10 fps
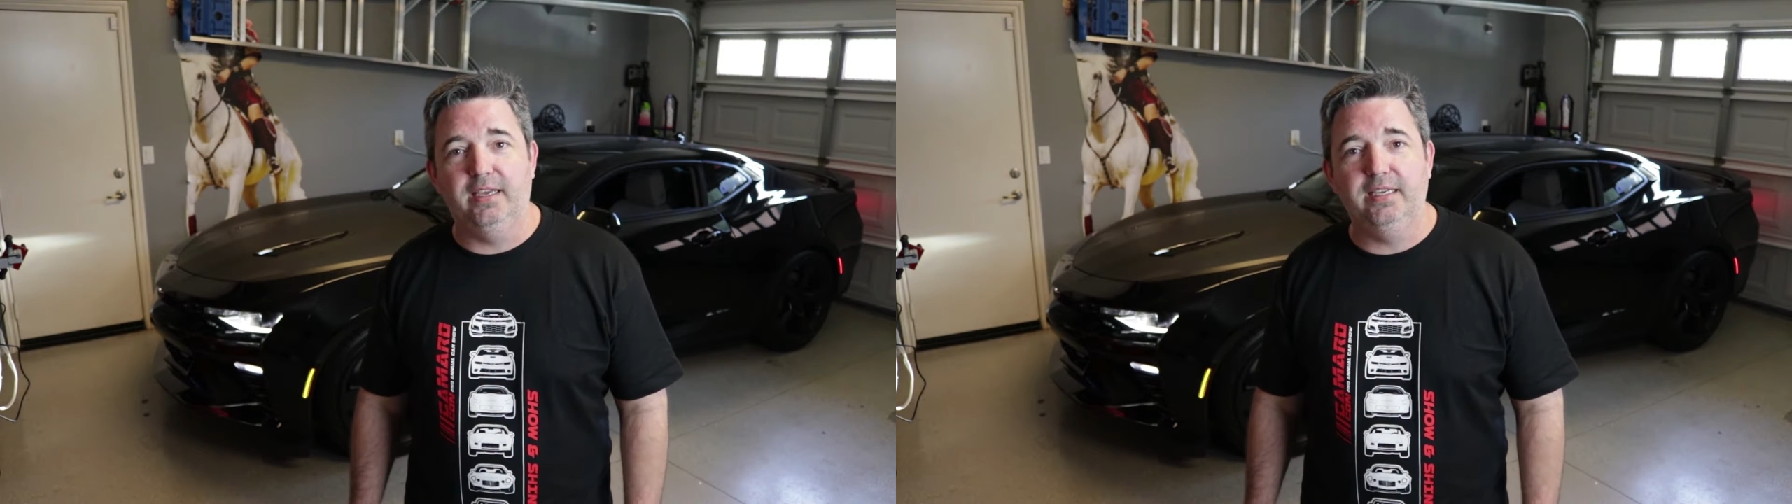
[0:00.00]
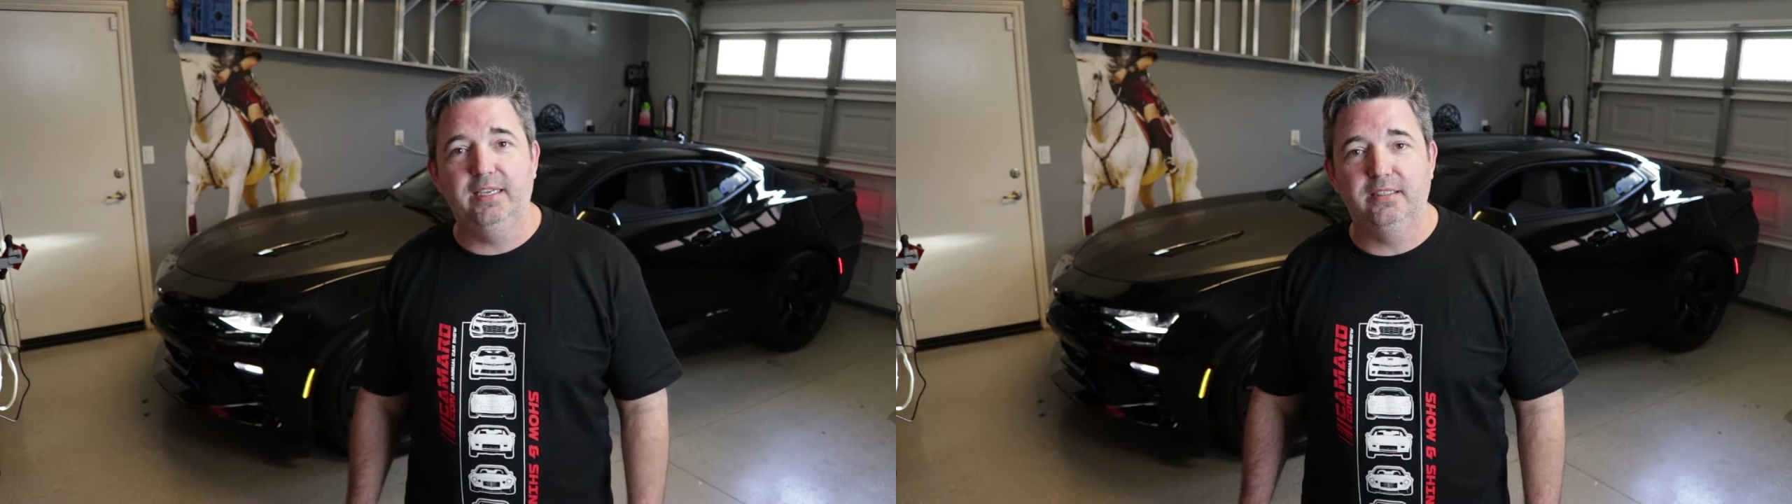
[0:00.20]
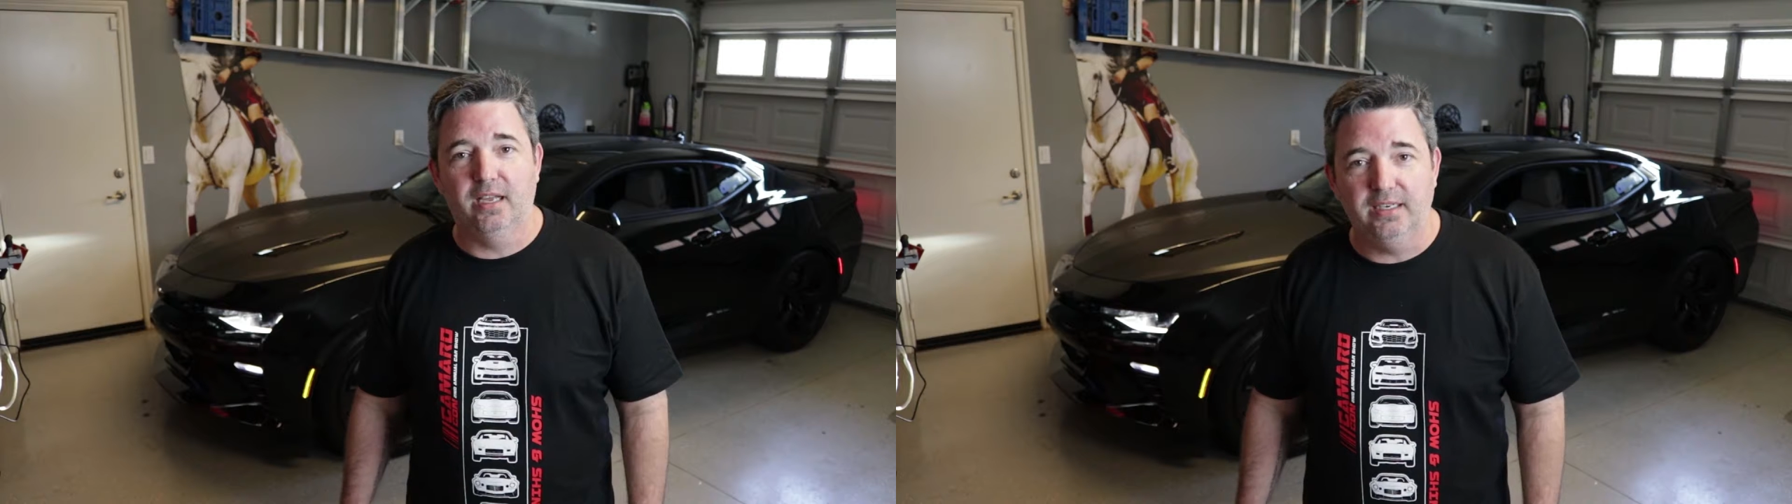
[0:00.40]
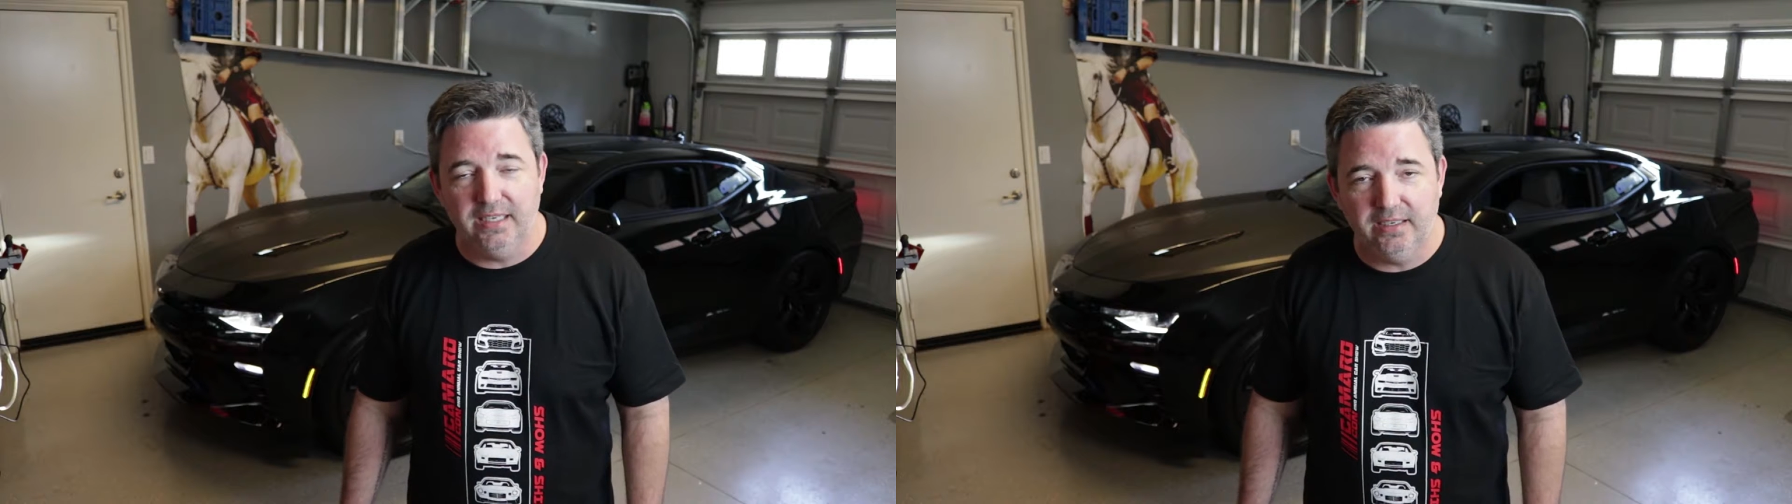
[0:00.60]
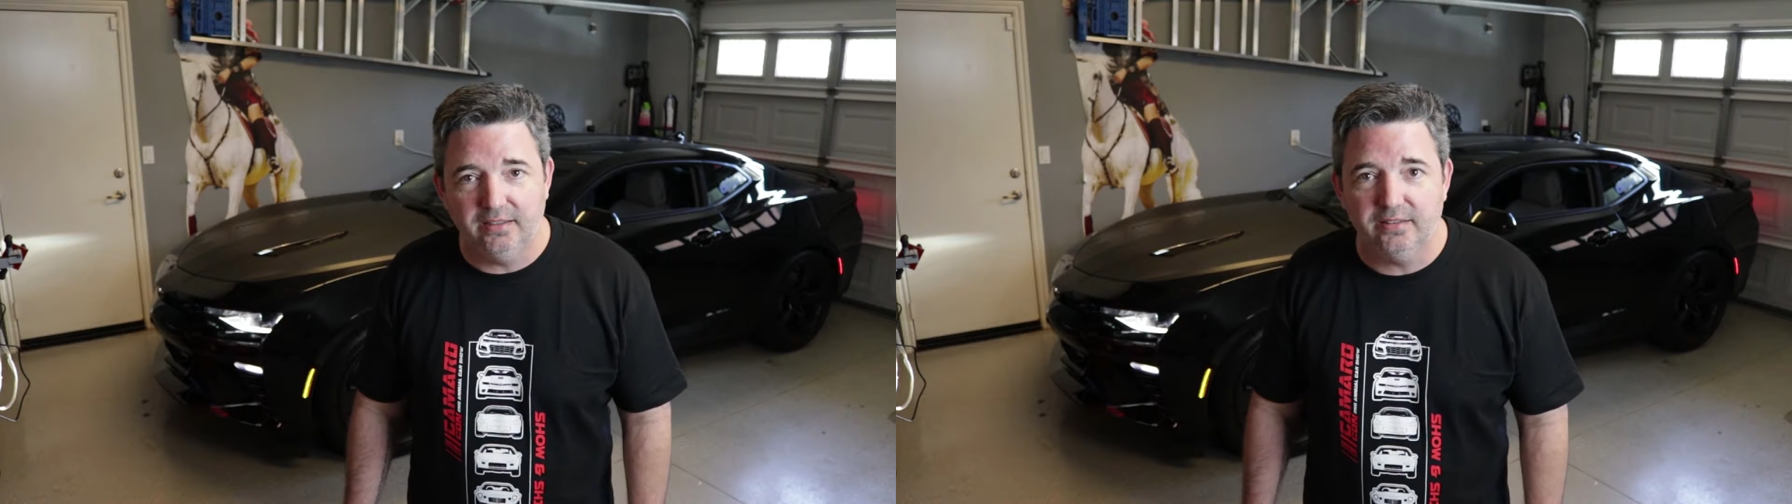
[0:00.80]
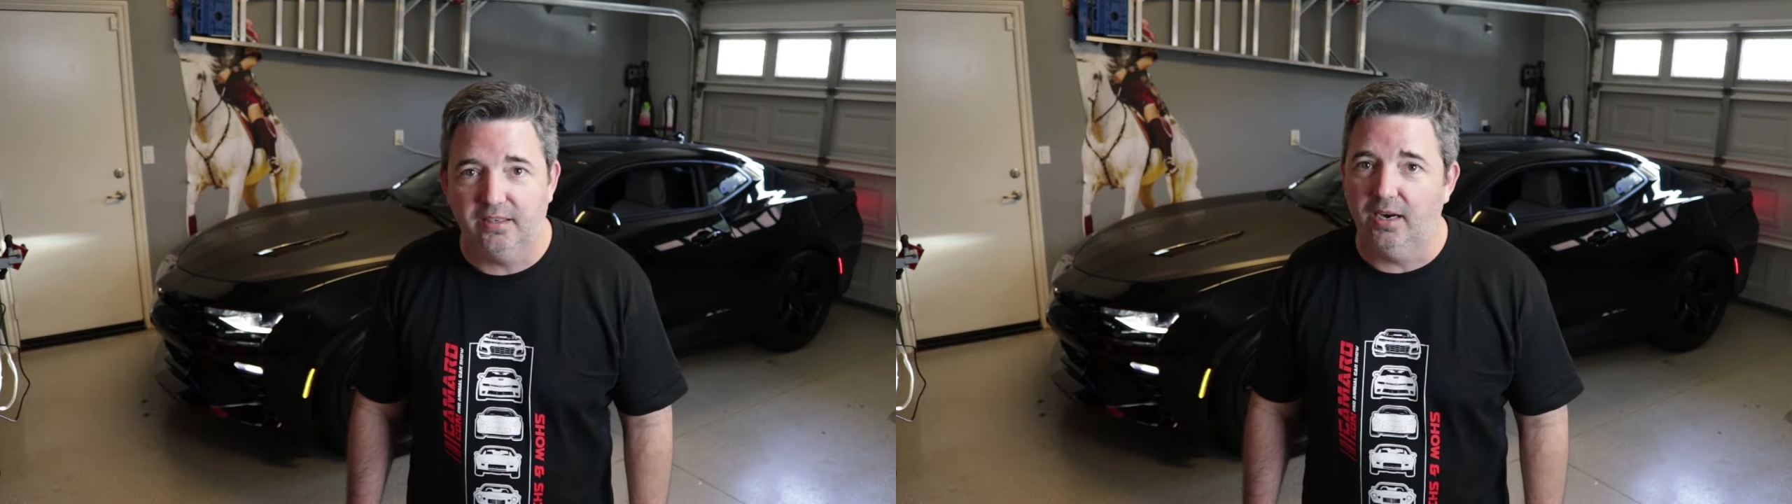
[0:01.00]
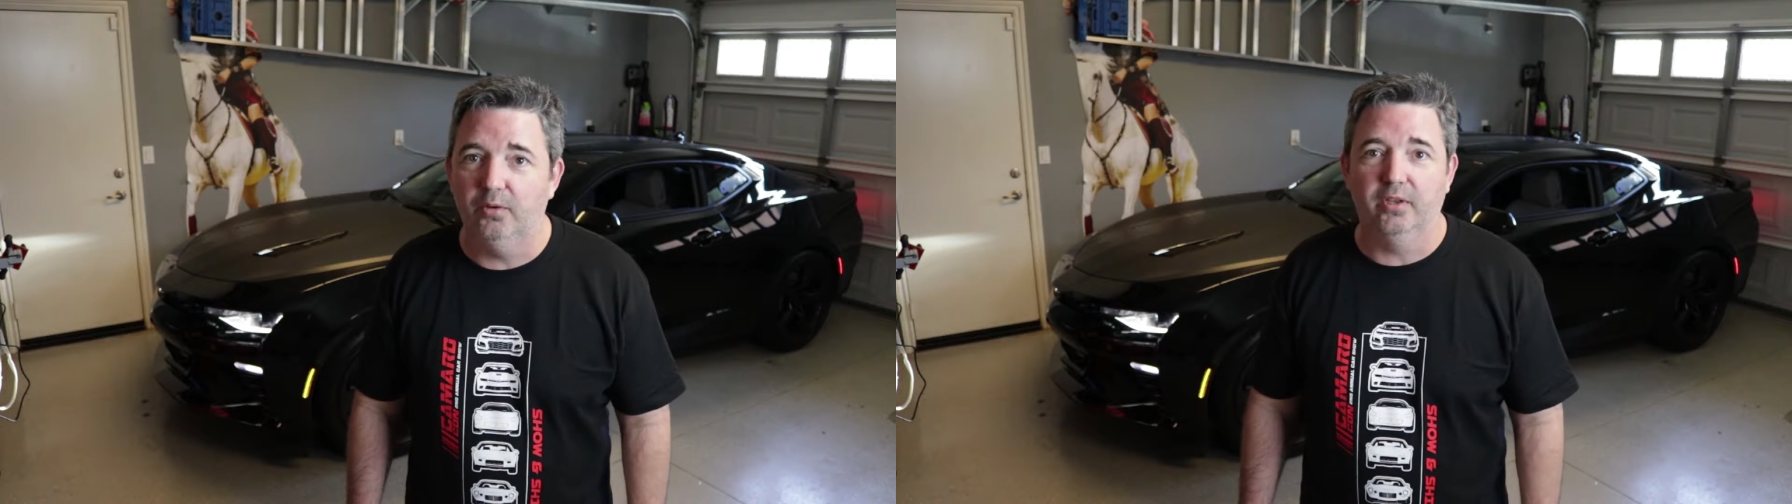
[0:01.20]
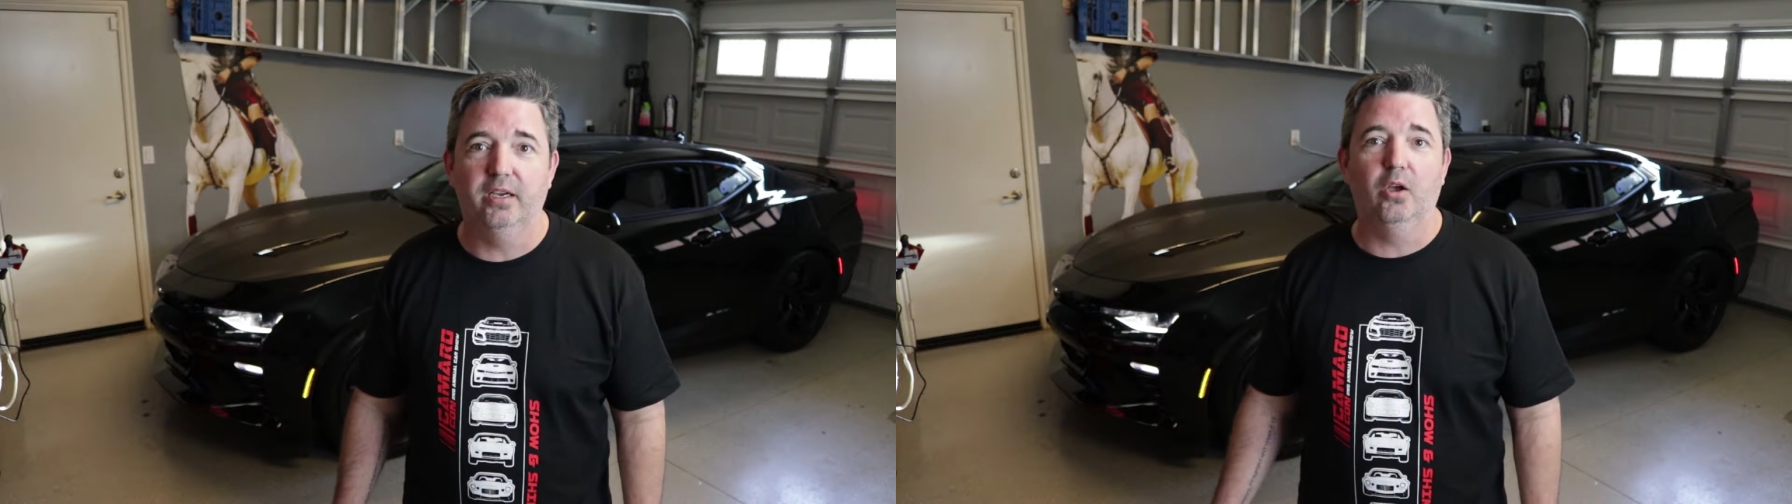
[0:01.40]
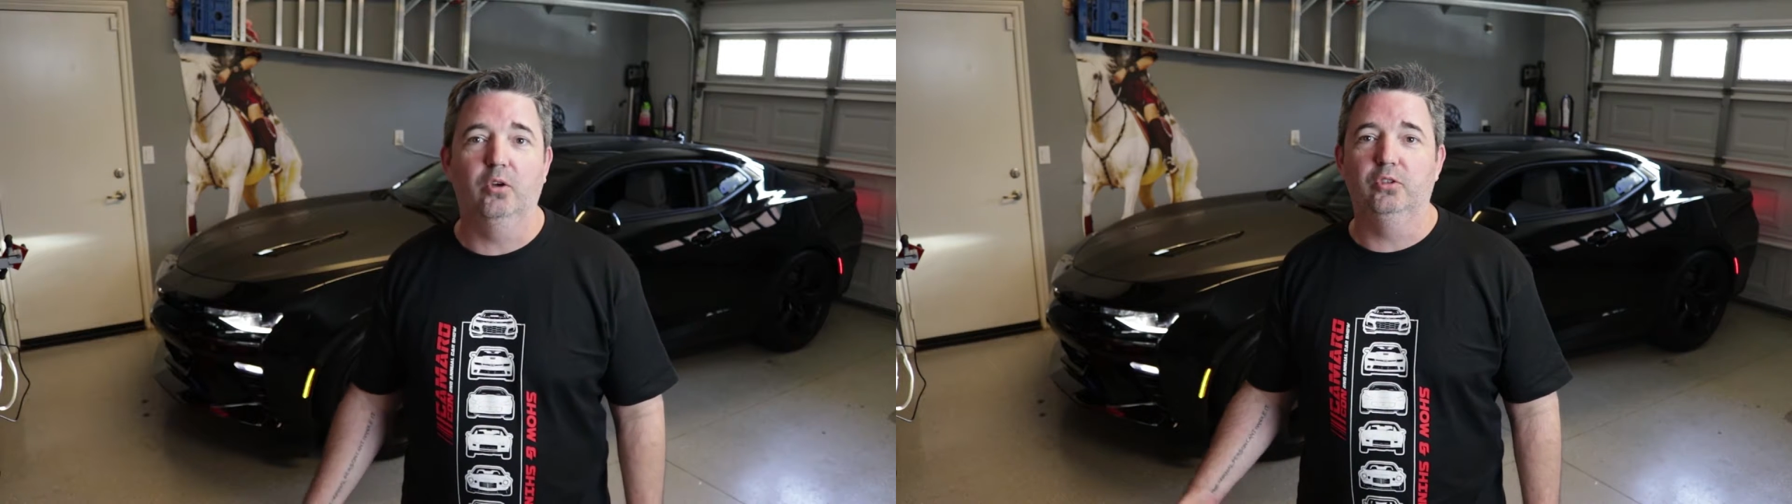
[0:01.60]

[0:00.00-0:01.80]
he had done his, and I was like, oh,